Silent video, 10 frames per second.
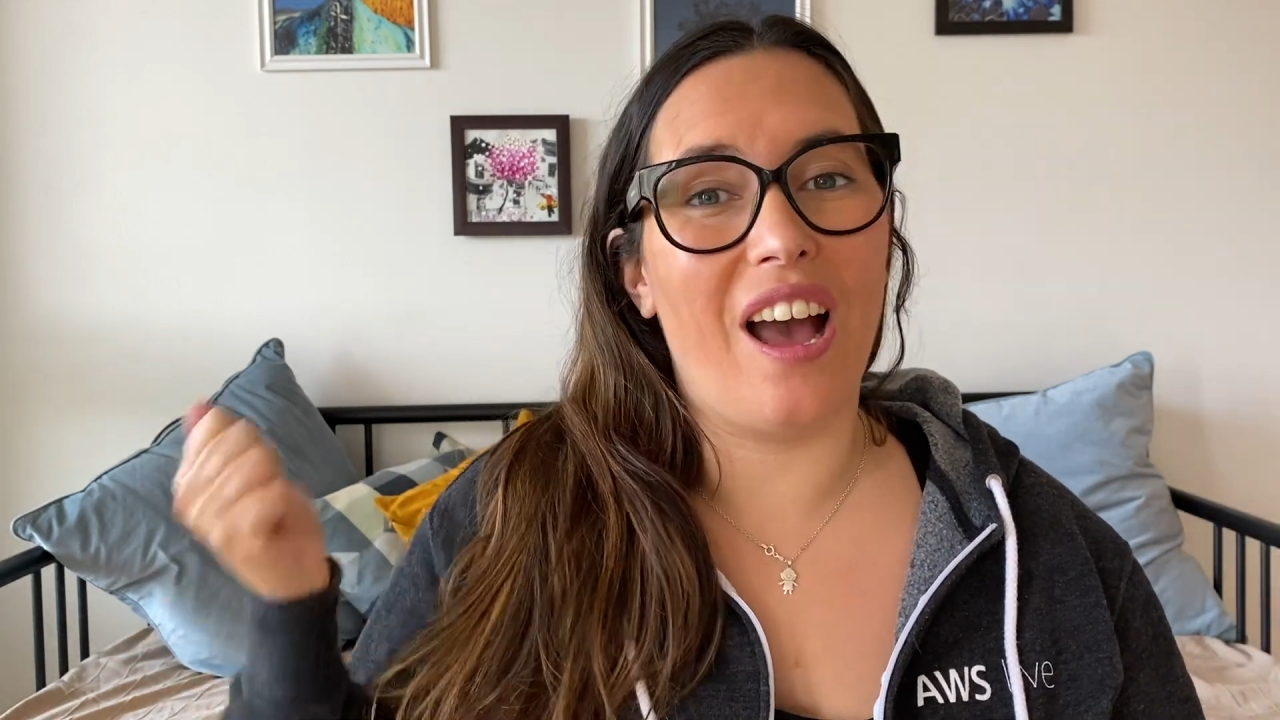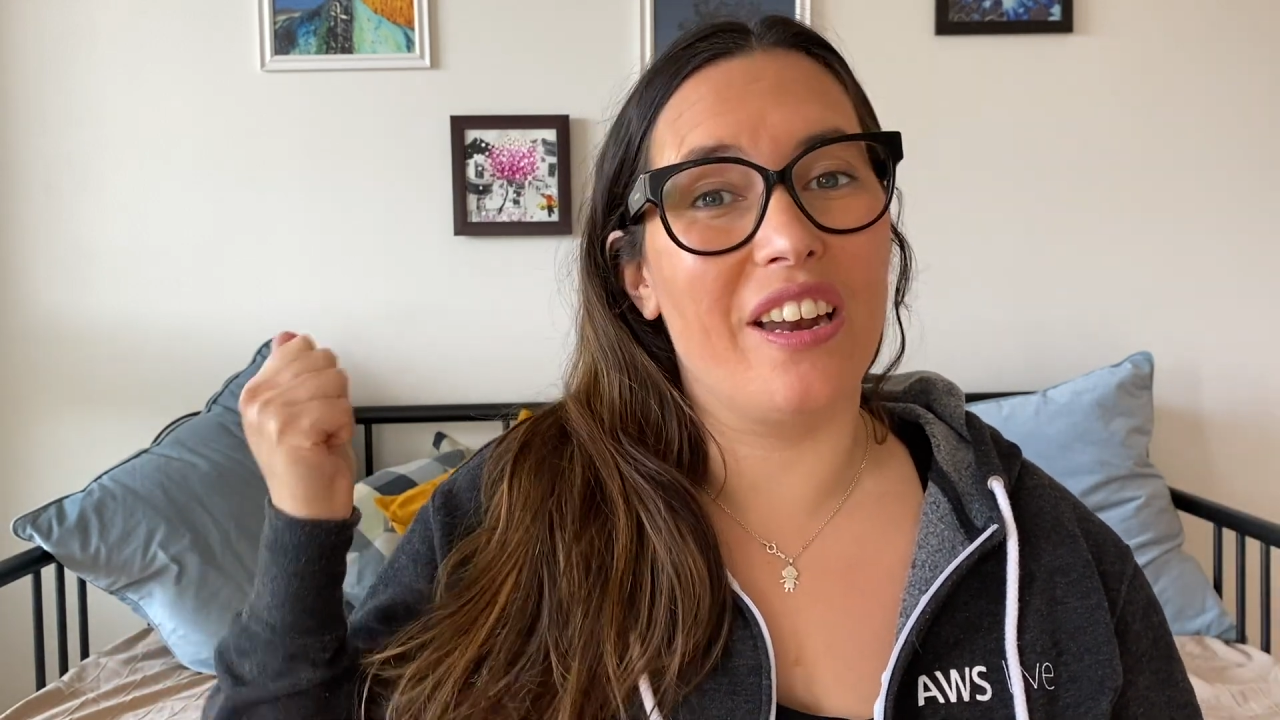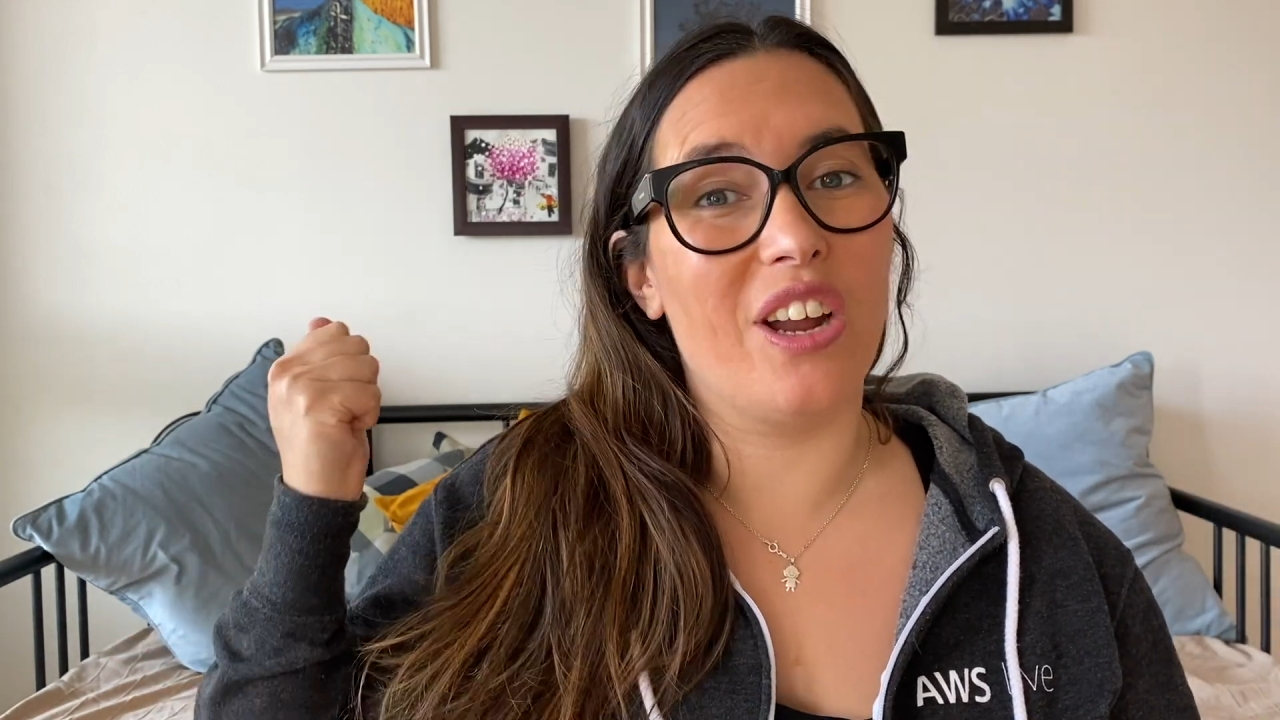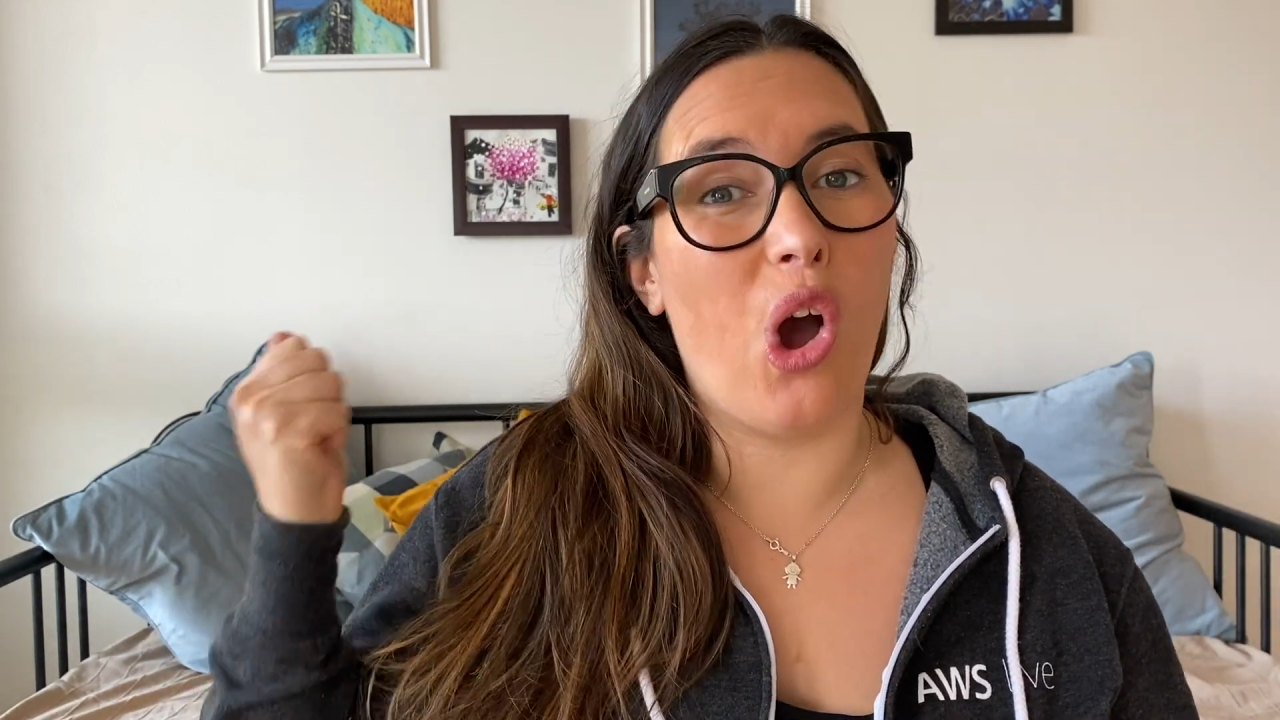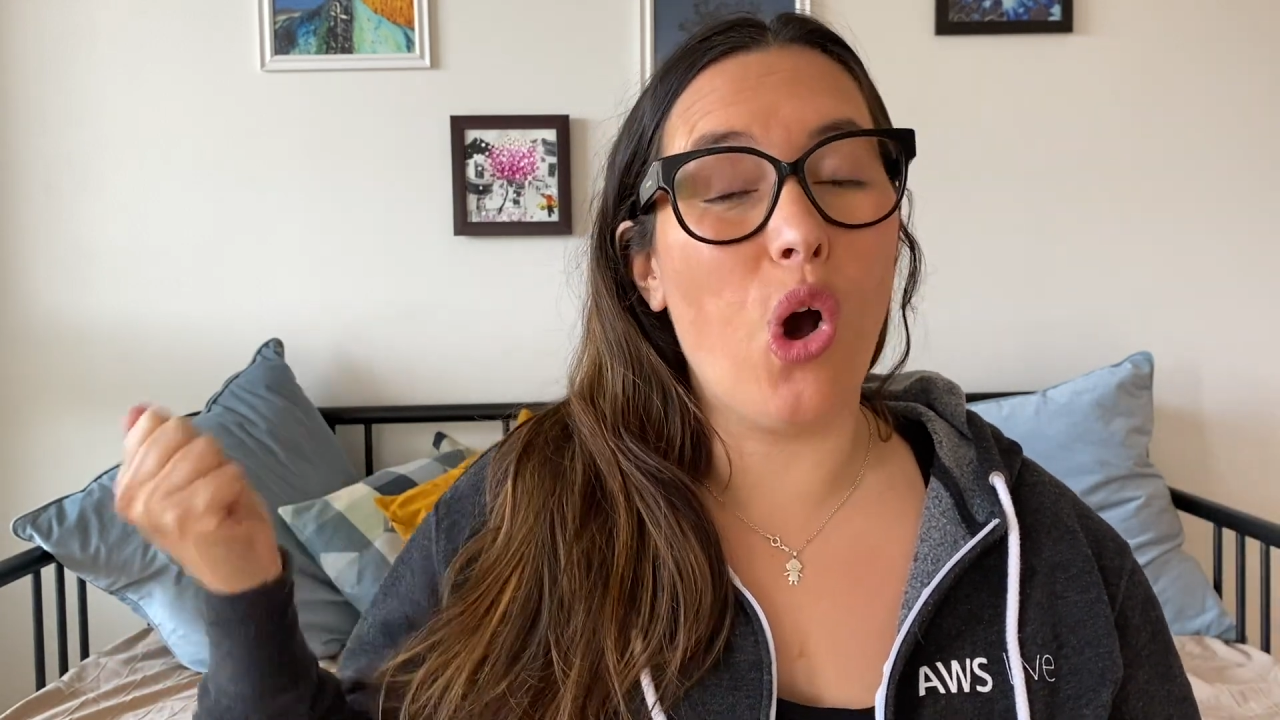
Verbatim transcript: and